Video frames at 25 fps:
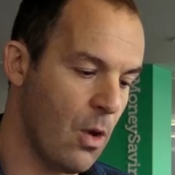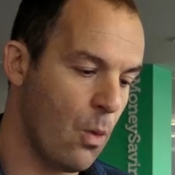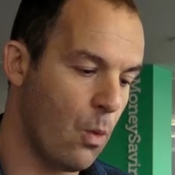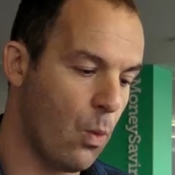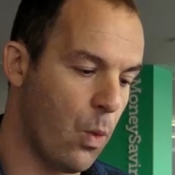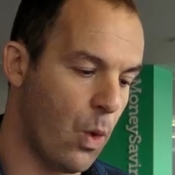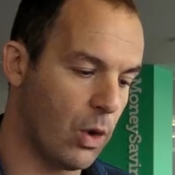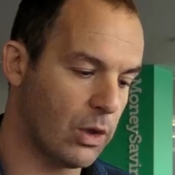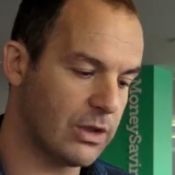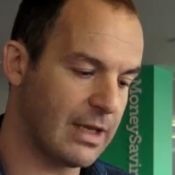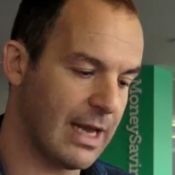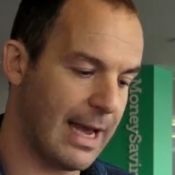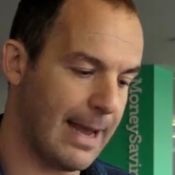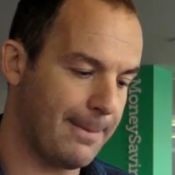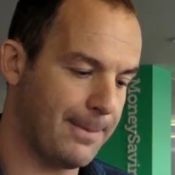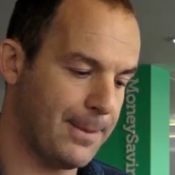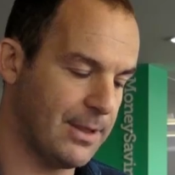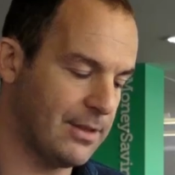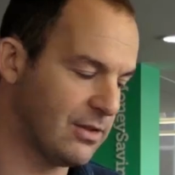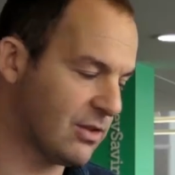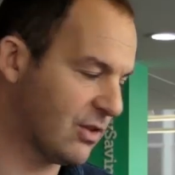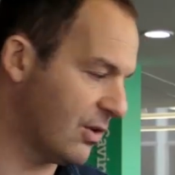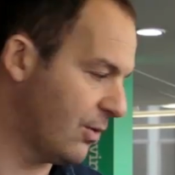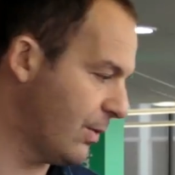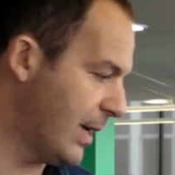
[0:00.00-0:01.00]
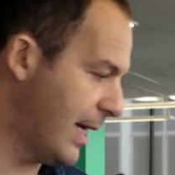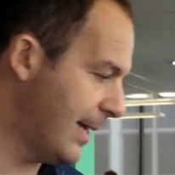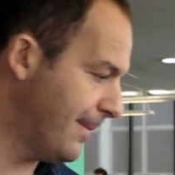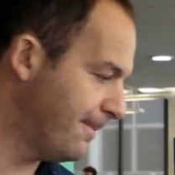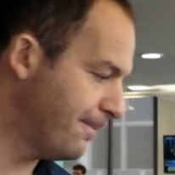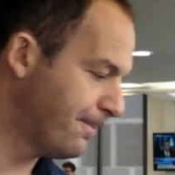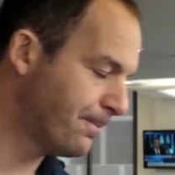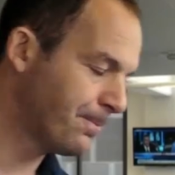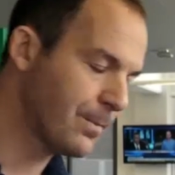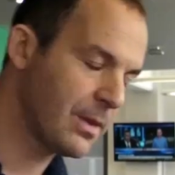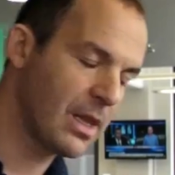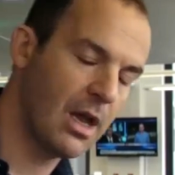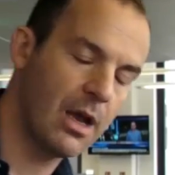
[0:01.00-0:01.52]
What happens to it?
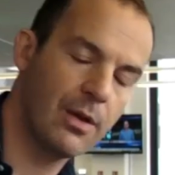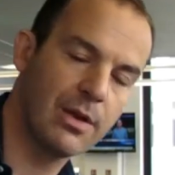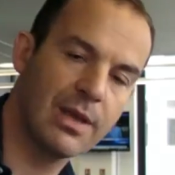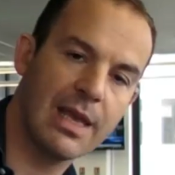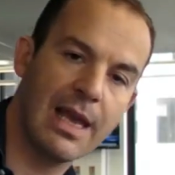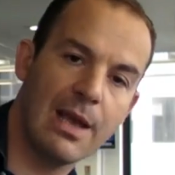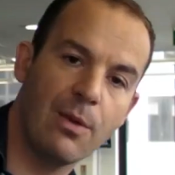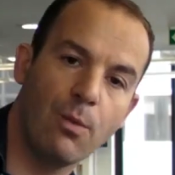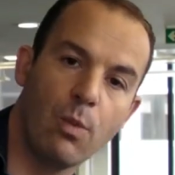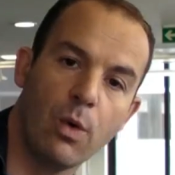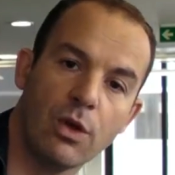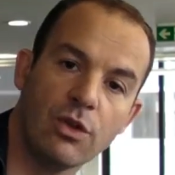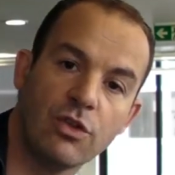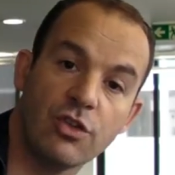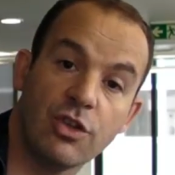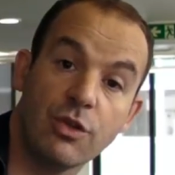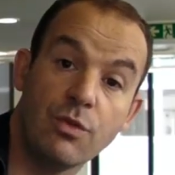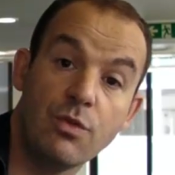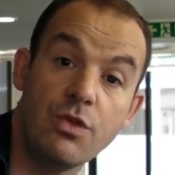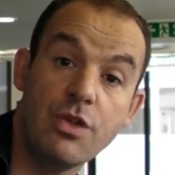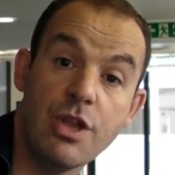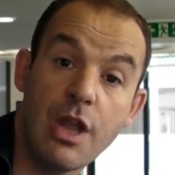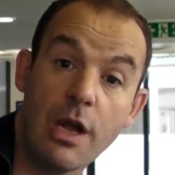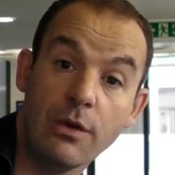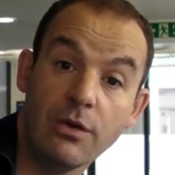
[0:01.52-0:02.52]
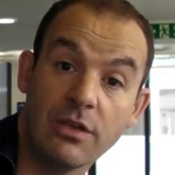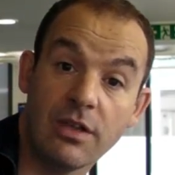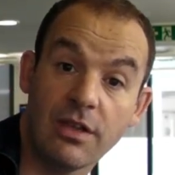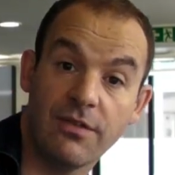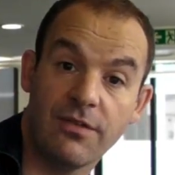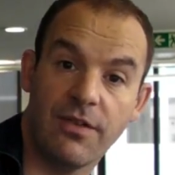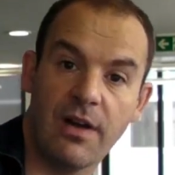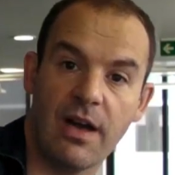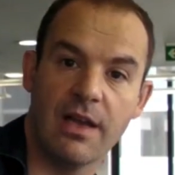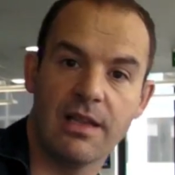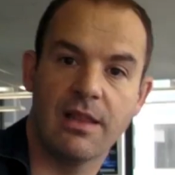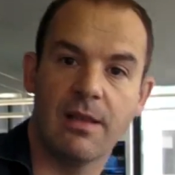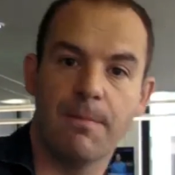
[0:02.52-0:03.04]
Okay, once you
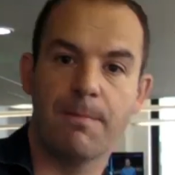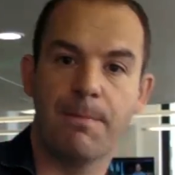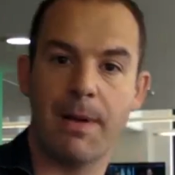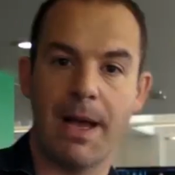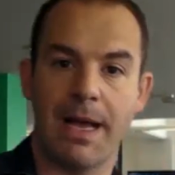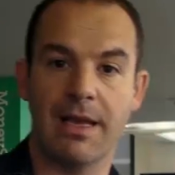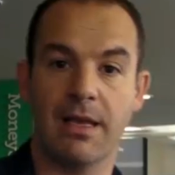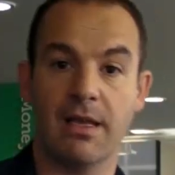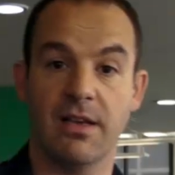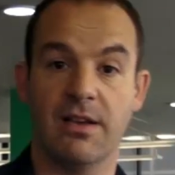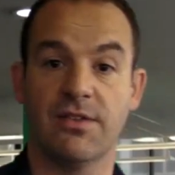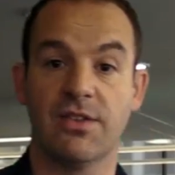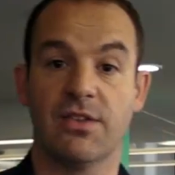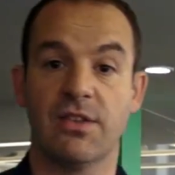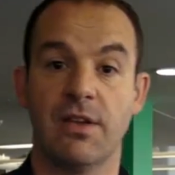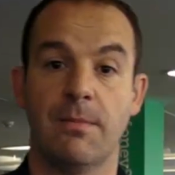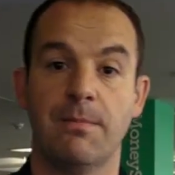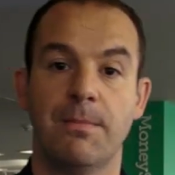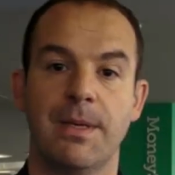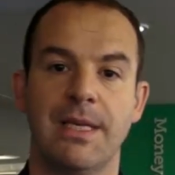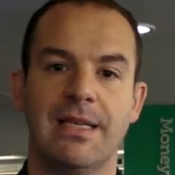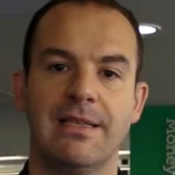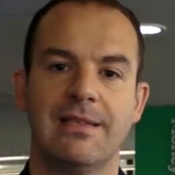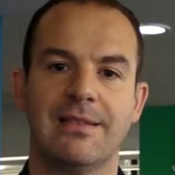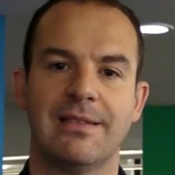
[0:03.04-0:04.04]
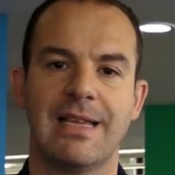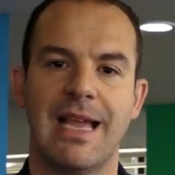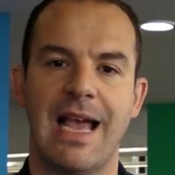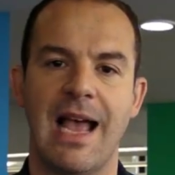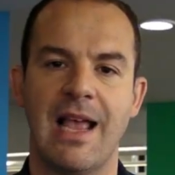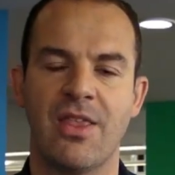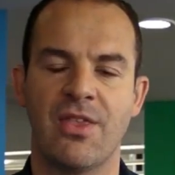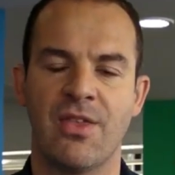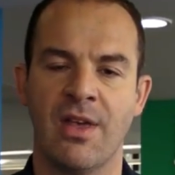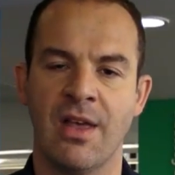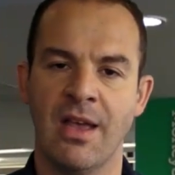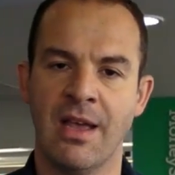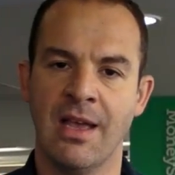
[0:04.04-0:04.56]
notify the bank of somebody's
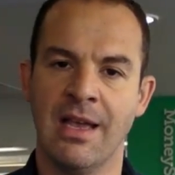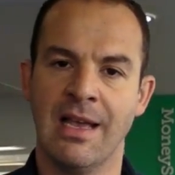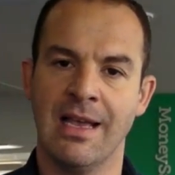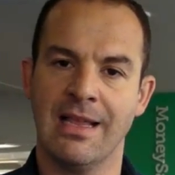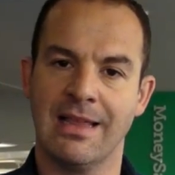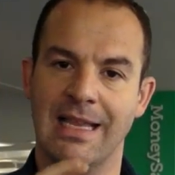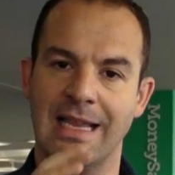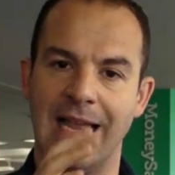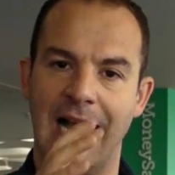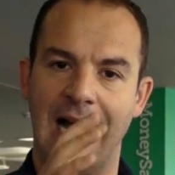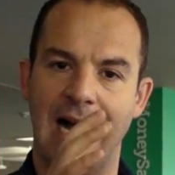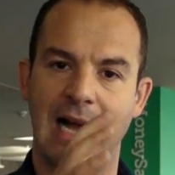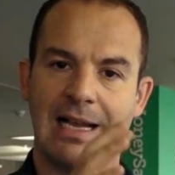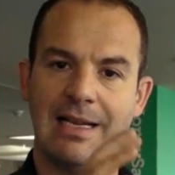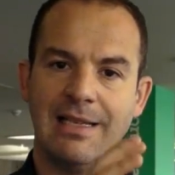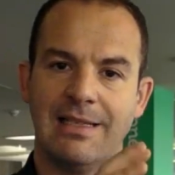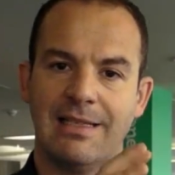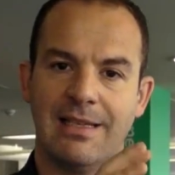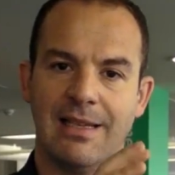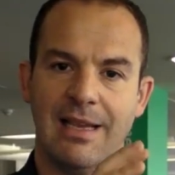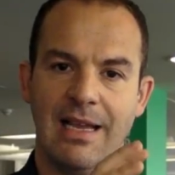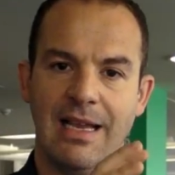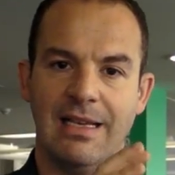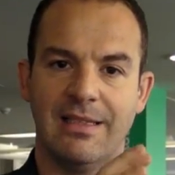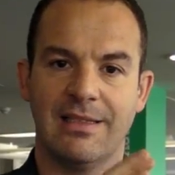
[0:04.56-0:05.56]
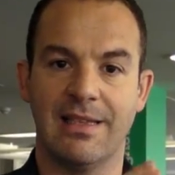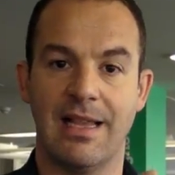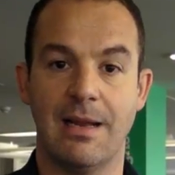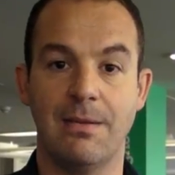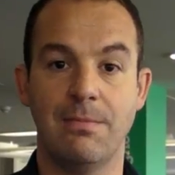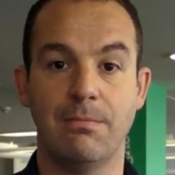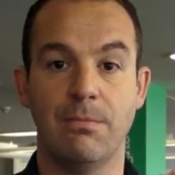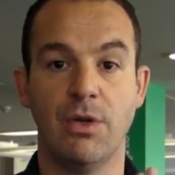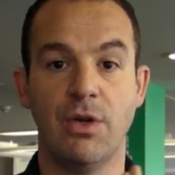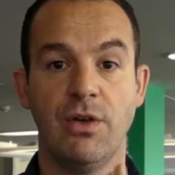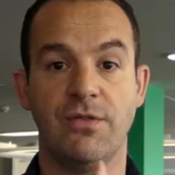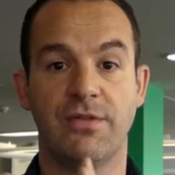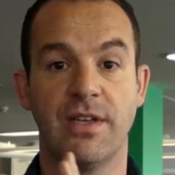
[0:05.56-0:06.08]
death, the ISA is
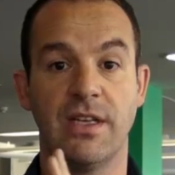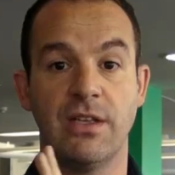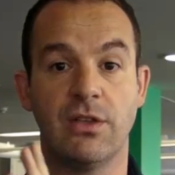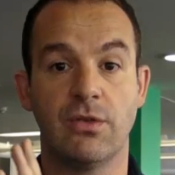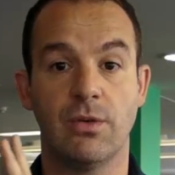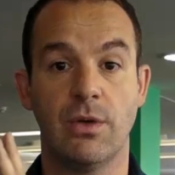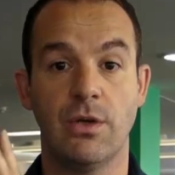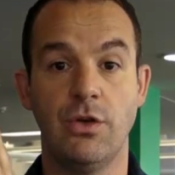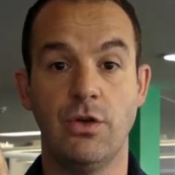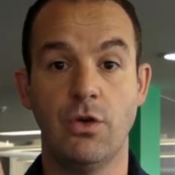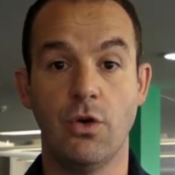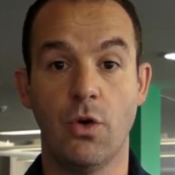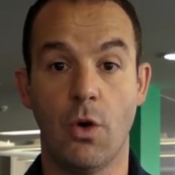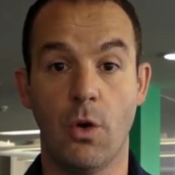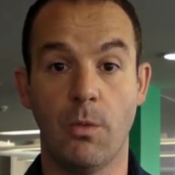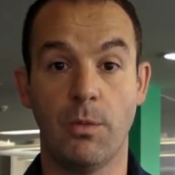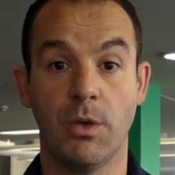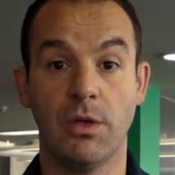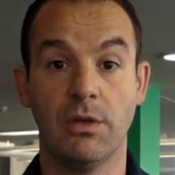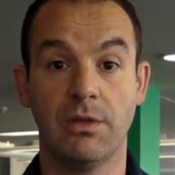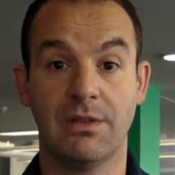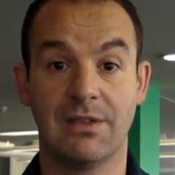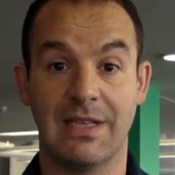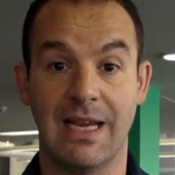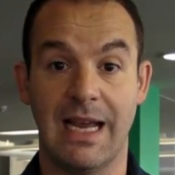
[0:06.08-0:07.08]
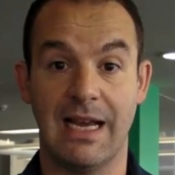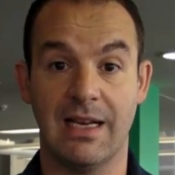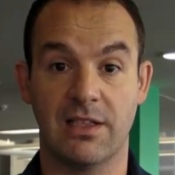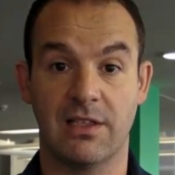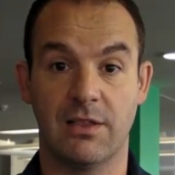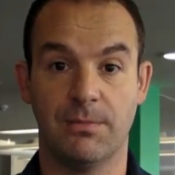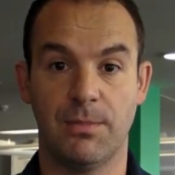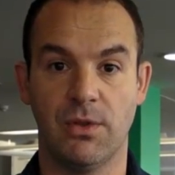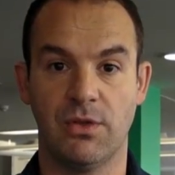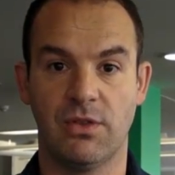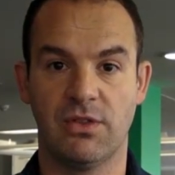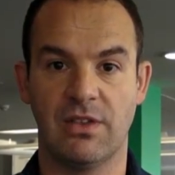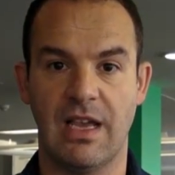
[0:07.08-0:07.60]
then moved into a normal
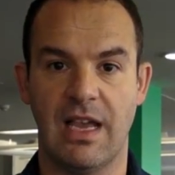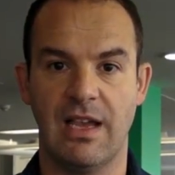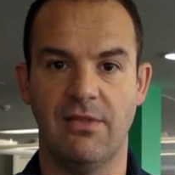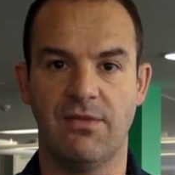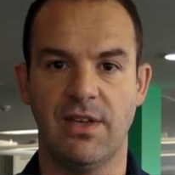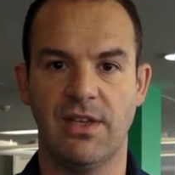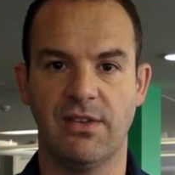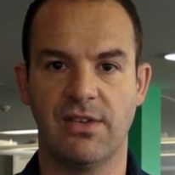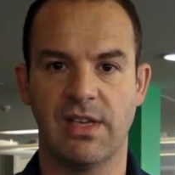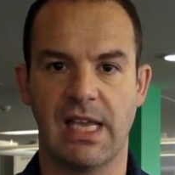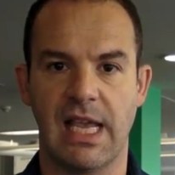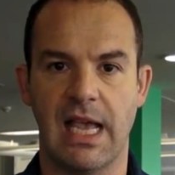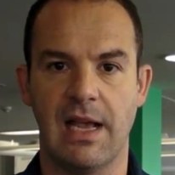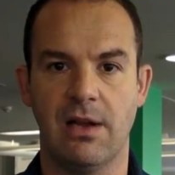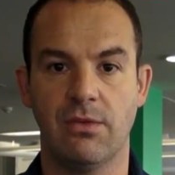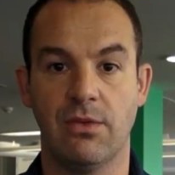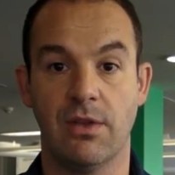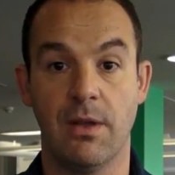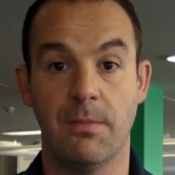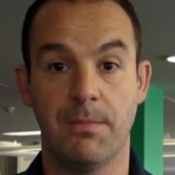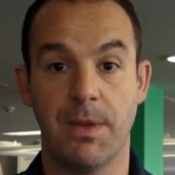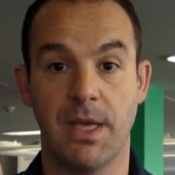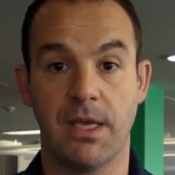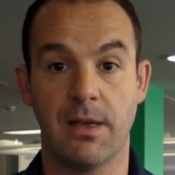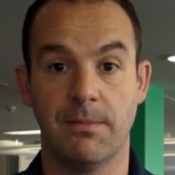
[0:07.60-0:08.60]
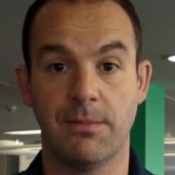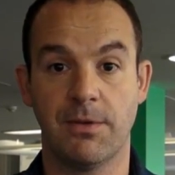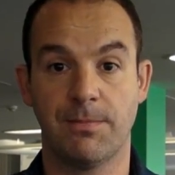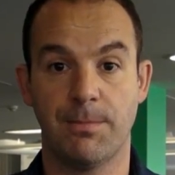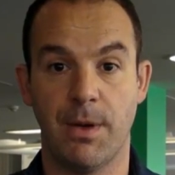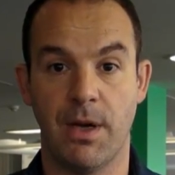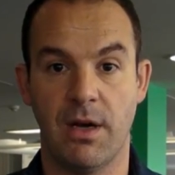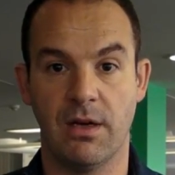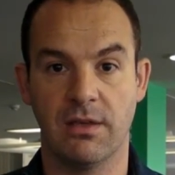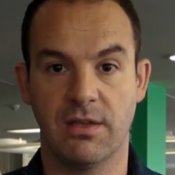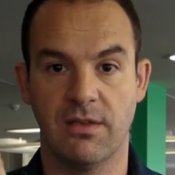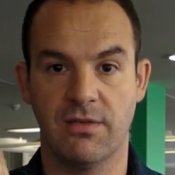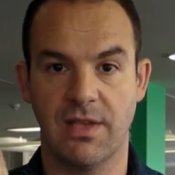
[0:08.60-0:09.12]
taxable savings account that becomes
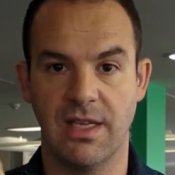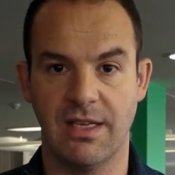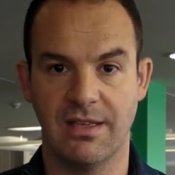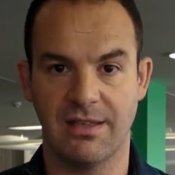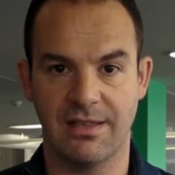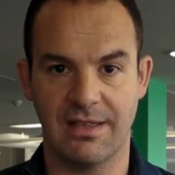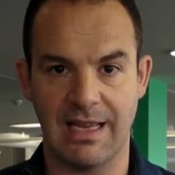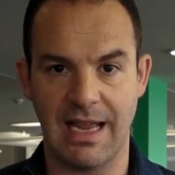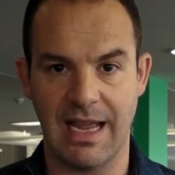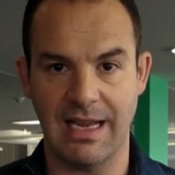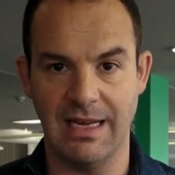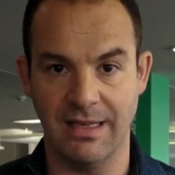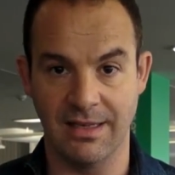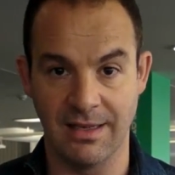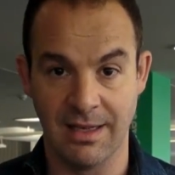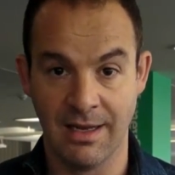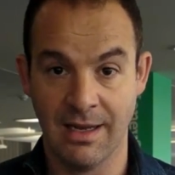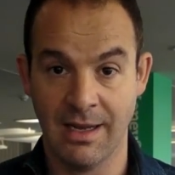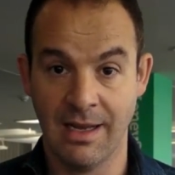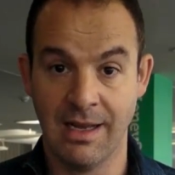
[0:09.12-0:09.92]
part of the estate.